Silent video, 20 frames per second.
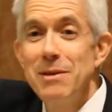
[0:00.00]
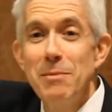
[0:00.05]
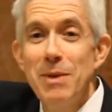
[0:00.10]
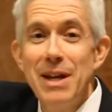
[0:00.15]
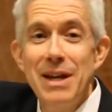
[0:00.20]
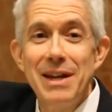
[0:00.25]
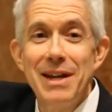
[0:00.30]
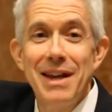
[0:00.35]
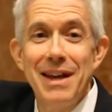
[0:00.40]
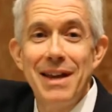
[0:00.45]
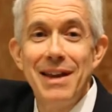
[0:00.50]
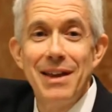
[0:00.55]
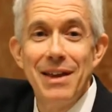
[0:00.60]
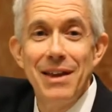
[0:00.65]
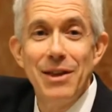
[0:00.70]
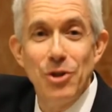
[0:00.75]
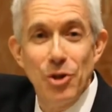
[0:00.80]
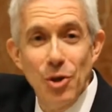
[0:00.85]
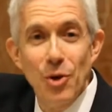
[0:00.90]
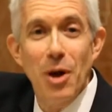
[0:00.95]
Somebody,
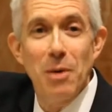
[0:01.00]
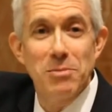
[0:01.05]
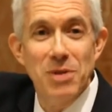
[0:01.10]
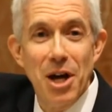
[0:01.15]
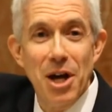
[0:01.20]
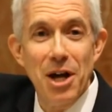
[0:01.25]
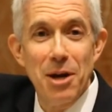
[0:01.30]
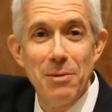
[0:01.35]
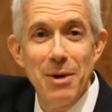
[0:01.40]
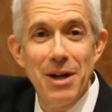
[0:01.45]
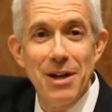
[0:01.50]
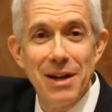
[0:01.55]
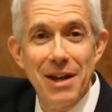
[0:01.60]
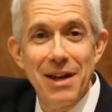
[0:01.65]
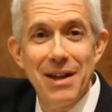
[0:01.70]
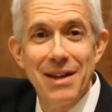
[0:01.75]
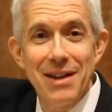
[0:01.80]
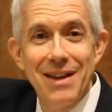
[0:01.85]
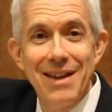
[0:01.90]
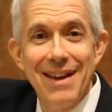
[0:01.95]
you know what I'm talking
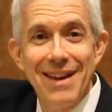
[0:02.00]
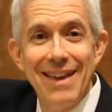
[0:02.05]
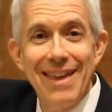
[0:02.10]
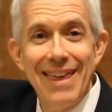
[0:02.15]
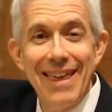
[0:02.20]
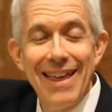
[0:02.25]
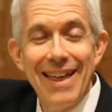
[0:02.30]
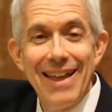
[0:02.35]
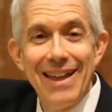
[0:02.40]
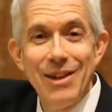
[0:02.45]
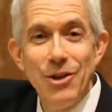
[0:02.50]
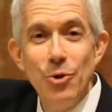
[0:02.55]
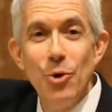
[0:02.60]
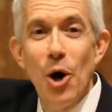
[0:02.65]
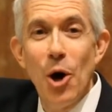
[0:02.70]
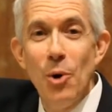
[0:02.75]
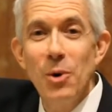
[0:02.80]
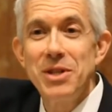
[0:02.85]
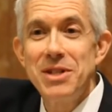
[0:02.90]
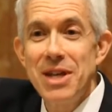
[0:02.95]
about?
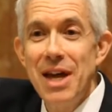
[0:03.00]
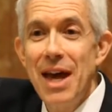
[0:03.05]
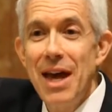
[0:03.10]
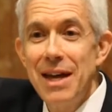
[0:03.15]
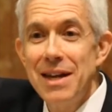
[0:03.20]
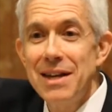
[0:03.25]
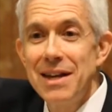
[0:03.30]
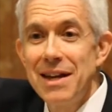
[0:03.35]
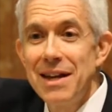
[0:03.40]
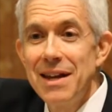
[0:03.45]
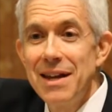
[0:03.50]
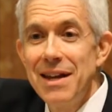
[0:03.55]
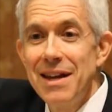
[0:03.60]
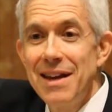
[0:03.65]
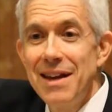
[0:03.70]
You owe a debt,